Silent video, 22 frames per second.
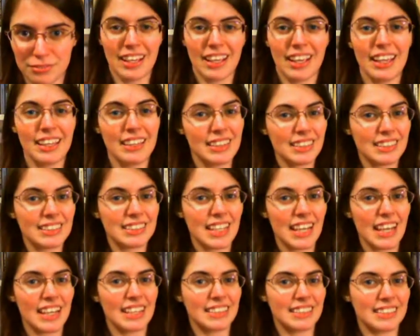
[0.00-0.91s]
In this
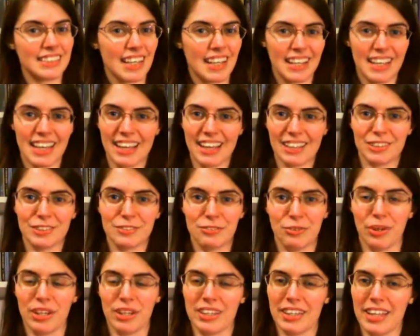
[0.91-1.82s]
case, I can't
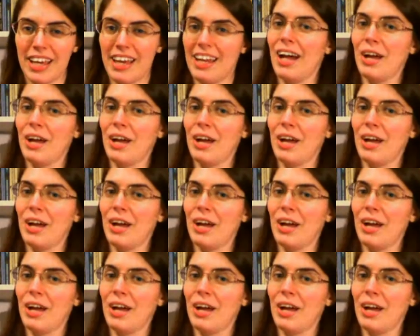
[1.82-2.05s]
avoid that.